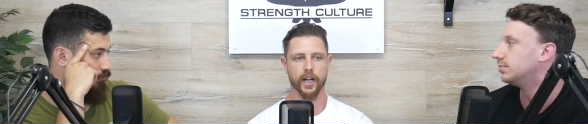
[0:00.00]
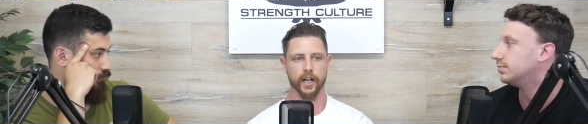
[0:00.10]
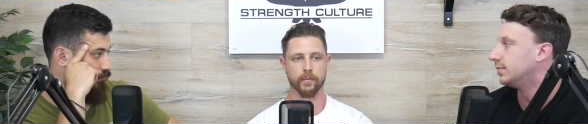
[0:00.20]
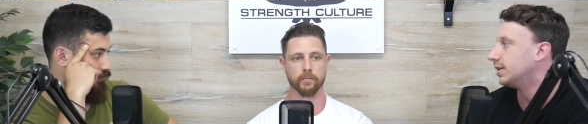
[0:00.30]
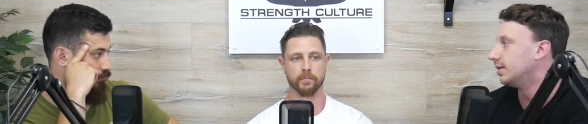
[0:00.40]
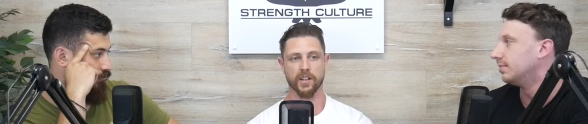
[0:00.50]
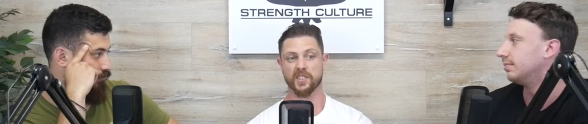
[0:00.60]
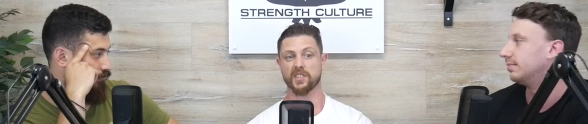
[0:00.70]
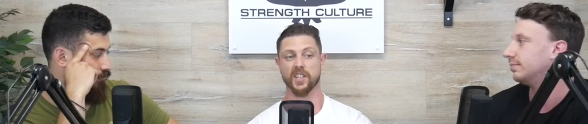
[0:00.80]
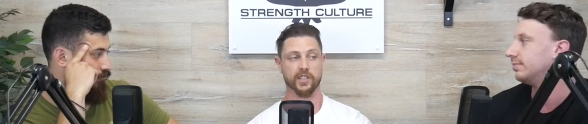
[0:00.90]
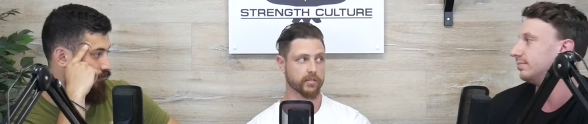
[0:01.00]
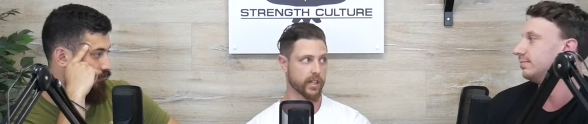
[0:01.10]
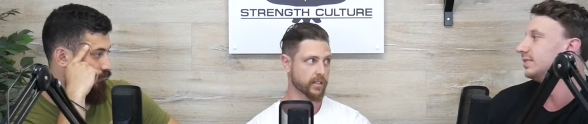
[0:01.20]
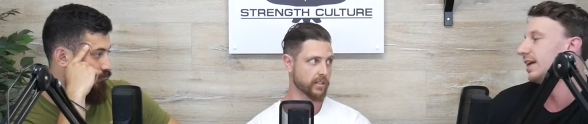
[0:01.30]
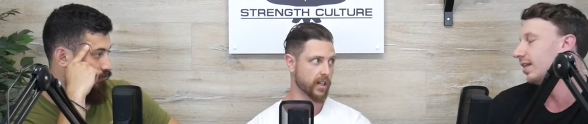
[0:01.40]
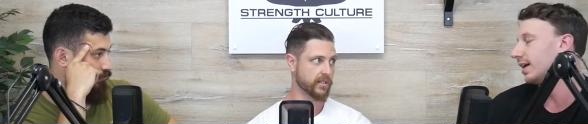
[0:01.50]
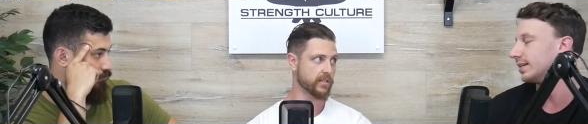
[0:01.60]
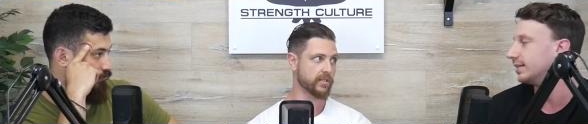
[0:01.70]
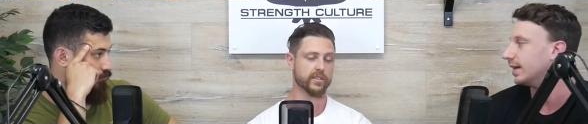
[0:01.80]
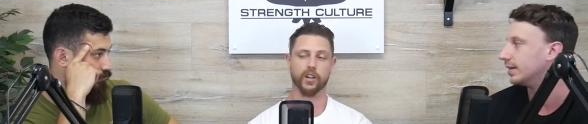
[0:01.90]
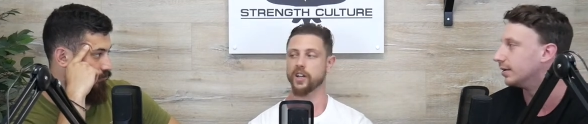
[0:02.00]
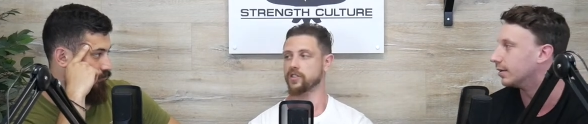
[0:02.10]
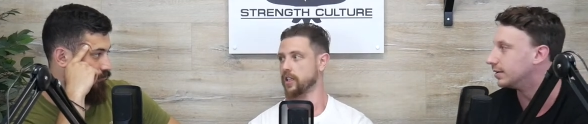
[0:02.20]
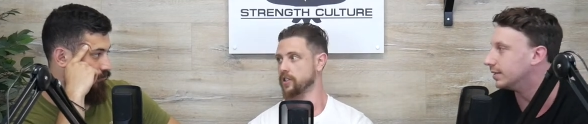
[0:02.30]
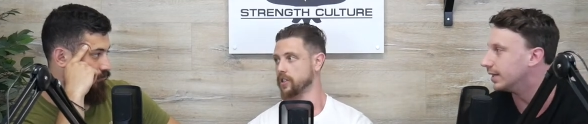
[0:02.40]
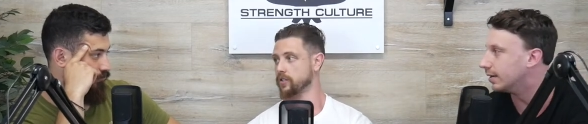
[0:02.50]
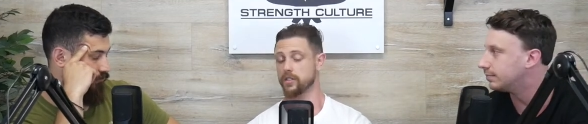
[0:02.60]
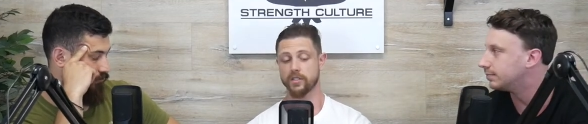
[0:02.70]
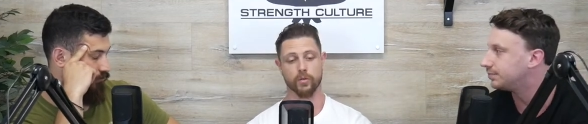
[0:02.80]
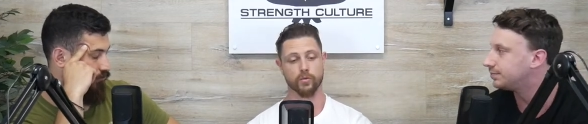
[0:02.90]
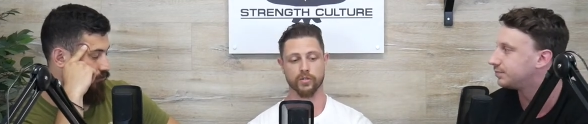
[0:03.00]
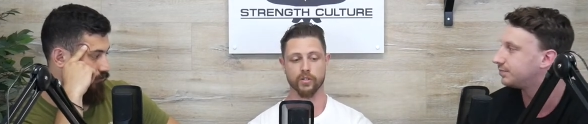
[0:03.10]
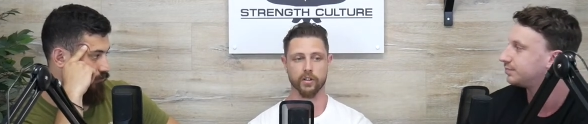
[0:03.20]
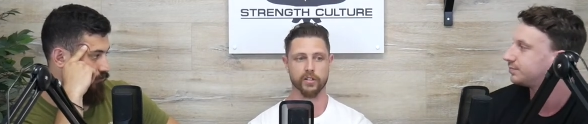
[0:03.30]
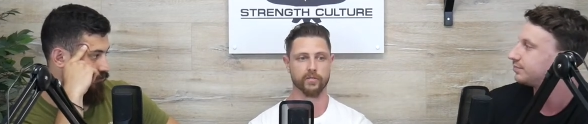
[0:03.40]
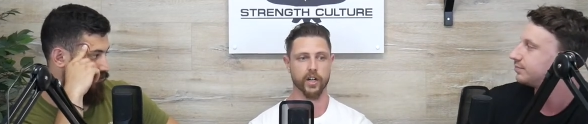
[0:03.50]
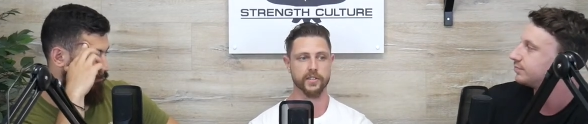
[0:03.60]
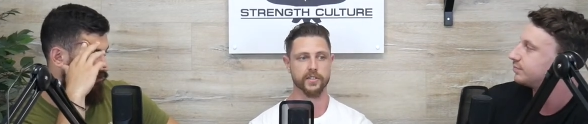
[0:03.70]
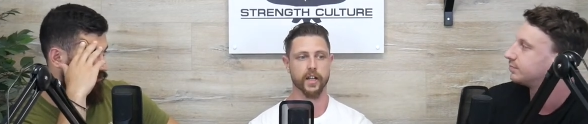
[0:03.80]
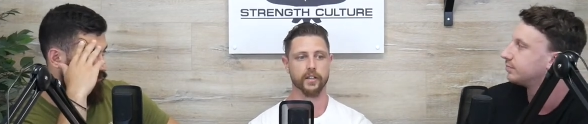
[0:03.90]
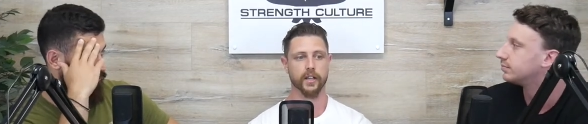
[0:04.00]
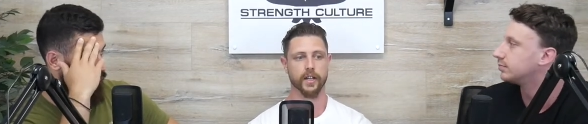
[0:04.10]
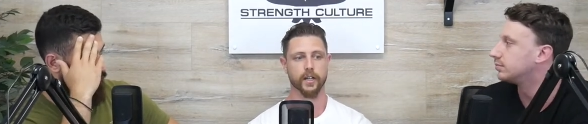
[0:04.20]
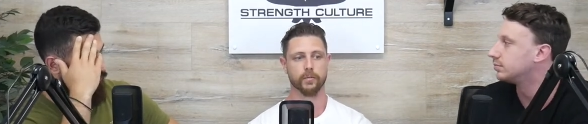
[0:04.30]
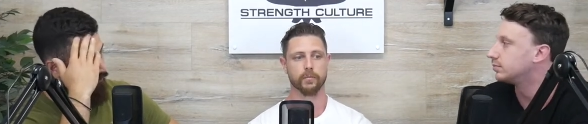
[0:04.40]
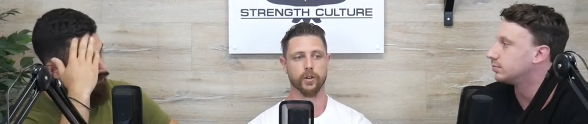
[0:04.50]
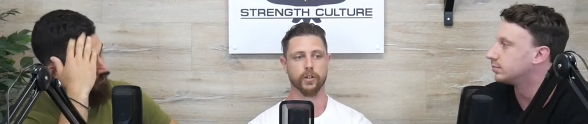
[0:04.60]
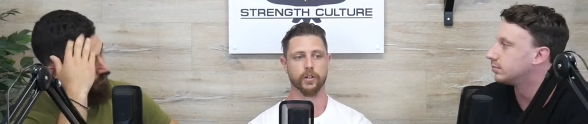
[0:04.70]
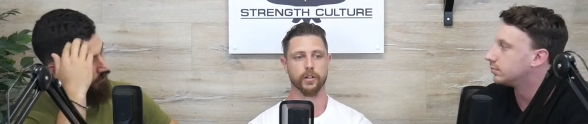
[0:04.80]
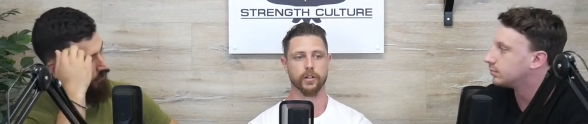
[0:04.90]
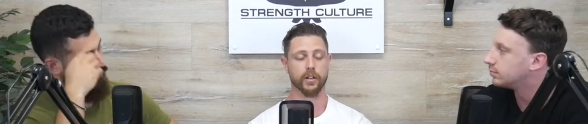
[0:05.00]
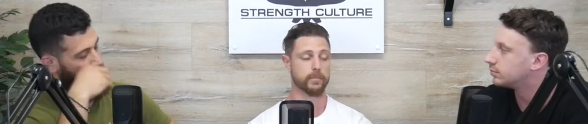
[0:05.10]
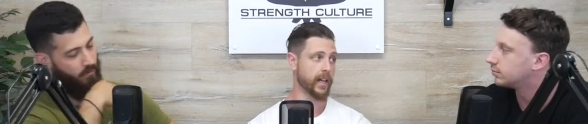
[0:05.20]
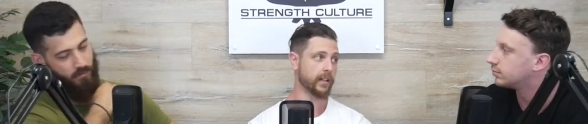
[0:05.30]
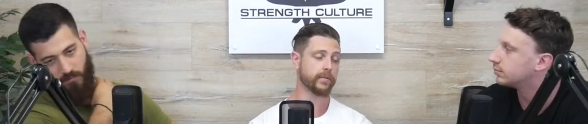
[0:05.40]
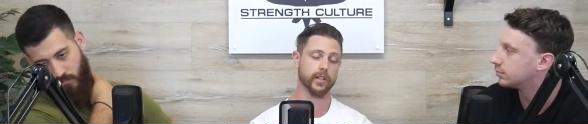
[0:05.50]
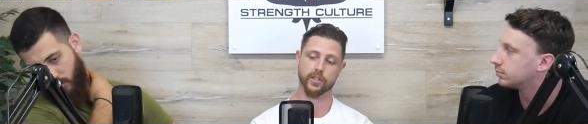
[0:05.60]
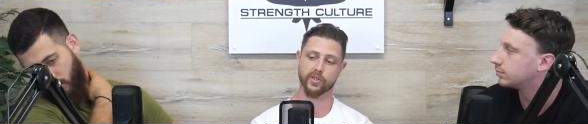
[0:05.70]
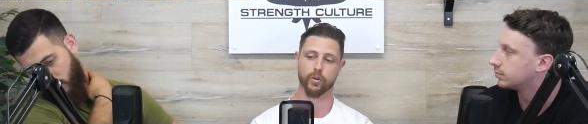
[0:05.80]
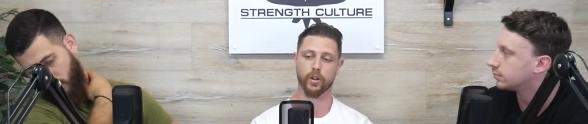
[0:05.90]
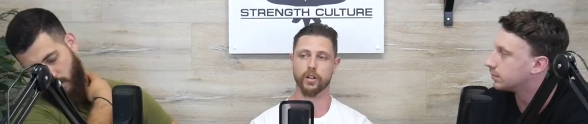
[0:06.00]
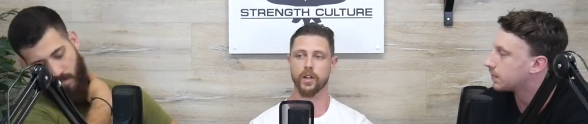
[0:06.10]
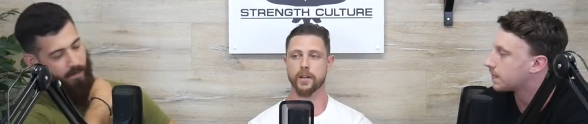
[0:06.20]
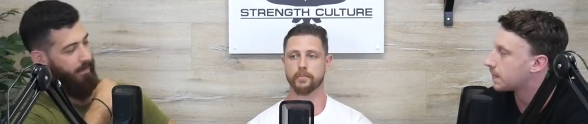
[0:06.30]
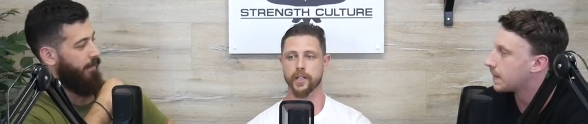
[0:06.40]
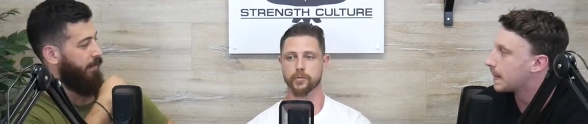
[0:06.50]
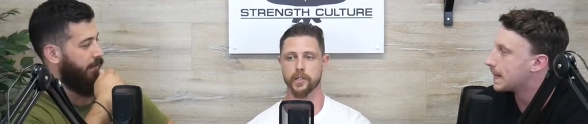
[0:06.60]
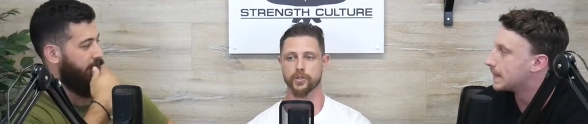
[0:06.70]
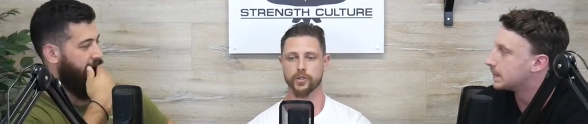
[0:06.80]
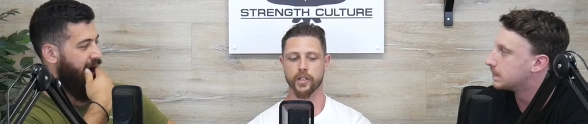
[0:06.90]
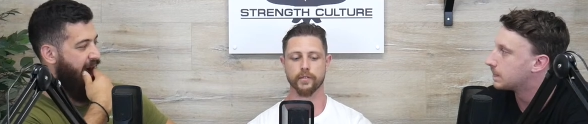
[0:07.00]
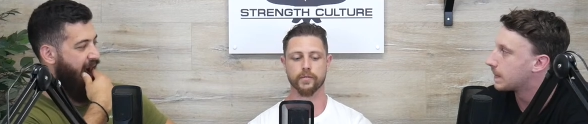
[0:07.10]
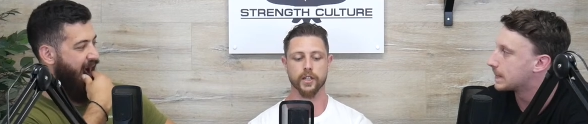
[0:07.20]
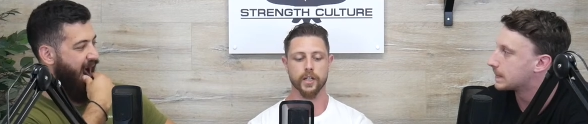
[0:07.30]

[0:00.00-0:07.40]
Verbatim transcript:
Speaker 1: um, accessory exercises, yeah, like, yeah, isolation exercises. Yeah. I would not advise that um, on a, a main lift like a squat, bench press, or deadlift.